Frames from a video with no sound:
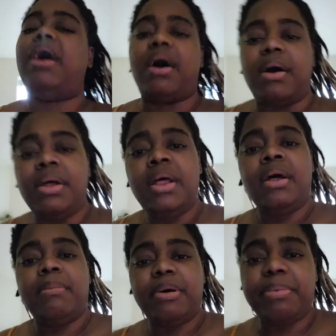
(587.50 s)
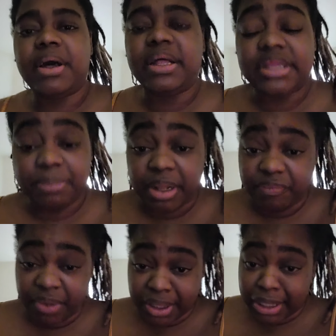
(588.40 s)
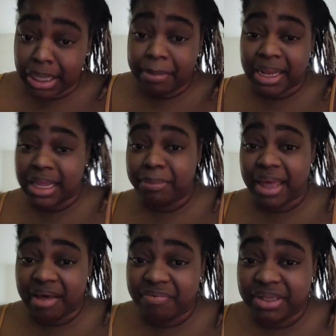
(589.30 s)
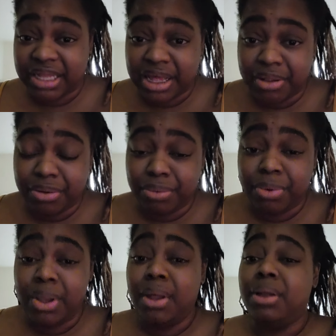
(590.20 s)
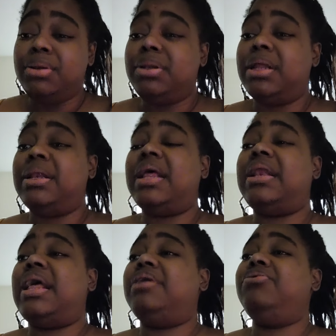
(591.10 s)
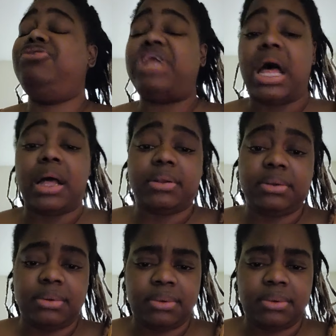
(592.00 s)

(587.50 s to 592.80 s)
wall. But because the motherfucker didn't come out their mouth and tell you, now you shocked.